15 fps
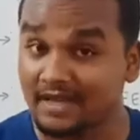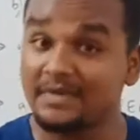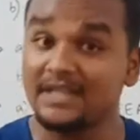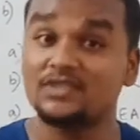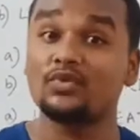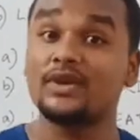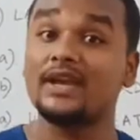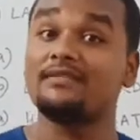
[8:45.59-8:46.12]
That
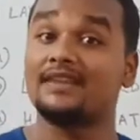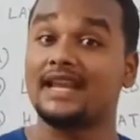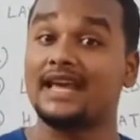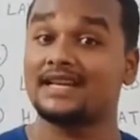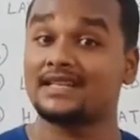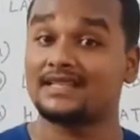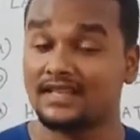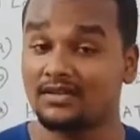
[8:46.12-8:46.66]
means we have
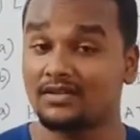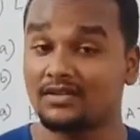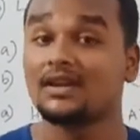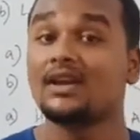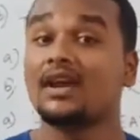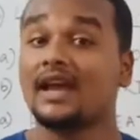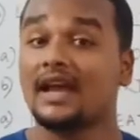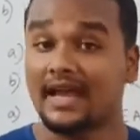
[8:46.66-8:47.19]
legs and
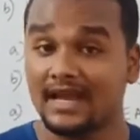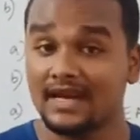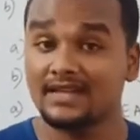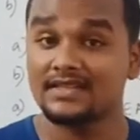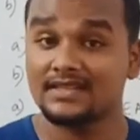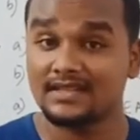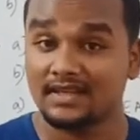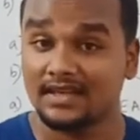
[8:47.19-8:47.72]

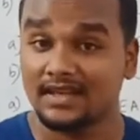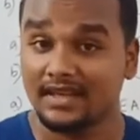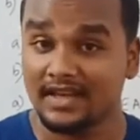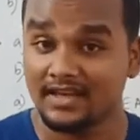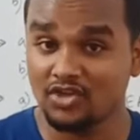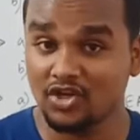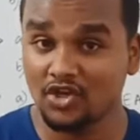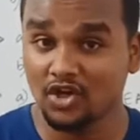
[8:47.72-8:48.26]
hands.
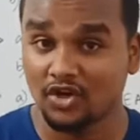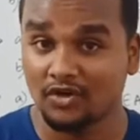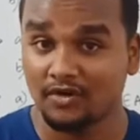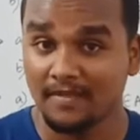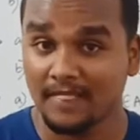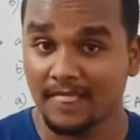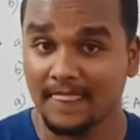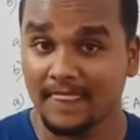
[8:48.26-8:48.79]
Yes or
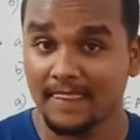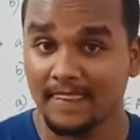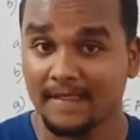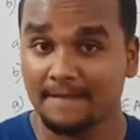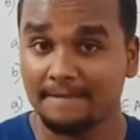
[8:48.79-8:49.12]
no?